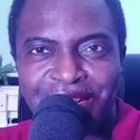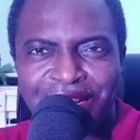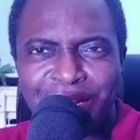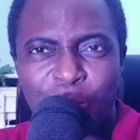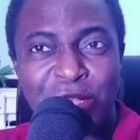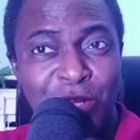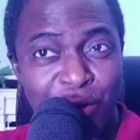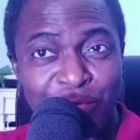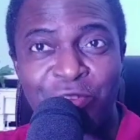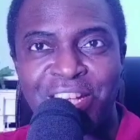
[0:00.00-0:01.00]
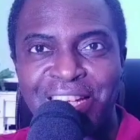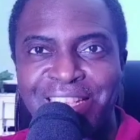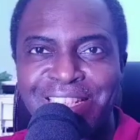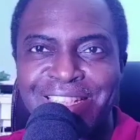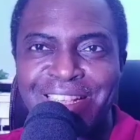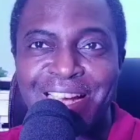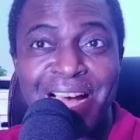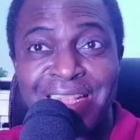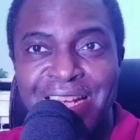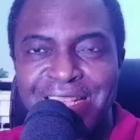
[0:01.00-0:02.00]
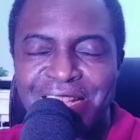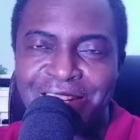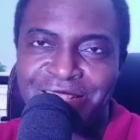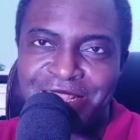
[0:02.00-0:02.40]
with confidence and dexterity.